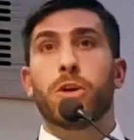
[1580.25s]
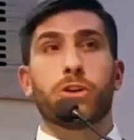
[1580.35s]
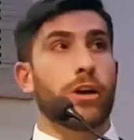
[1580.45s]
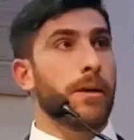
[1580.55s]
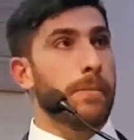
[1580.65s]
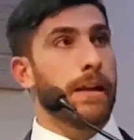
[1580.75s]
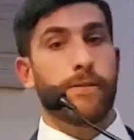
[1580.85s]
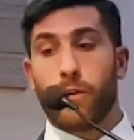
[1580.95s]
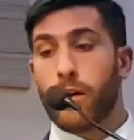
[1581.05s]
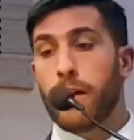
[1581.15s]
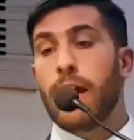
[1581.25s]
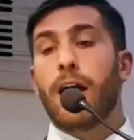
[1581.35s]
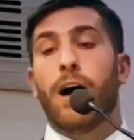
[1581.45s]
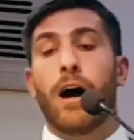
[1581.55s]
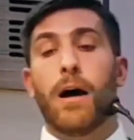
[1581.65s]
which are carrying
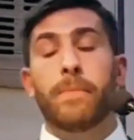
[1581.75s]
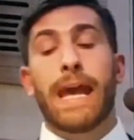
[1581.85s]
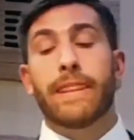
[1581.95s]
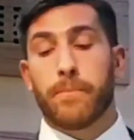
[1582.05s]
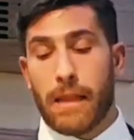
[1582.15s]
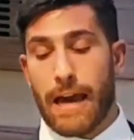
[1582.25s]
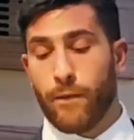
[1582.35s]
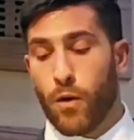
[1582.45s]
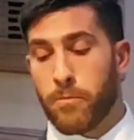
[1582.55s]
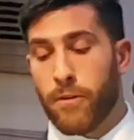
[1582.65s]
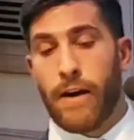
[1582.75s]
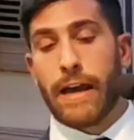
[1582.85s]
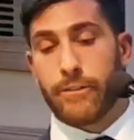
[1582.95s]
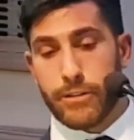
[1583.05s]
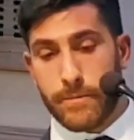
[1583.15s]
Broad um, and the platform
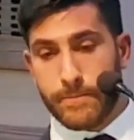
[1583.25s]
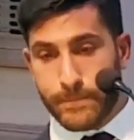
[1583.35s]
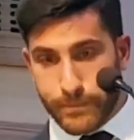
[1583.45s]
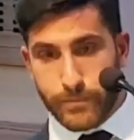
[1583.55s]
providers.